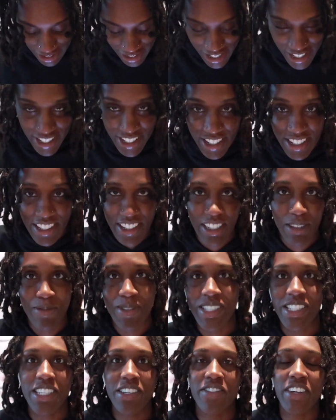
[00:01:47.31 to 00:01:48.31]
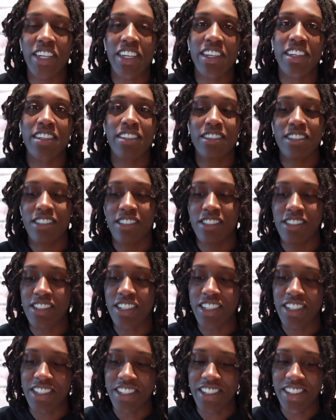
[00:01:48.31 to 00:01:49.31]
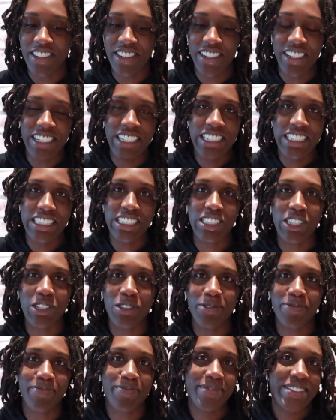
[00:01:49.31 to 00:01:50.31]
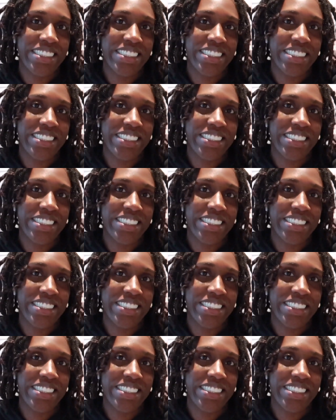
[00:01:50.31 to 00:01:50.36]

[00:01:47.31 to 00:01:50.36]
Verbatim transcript: and let me see if I can get this done. So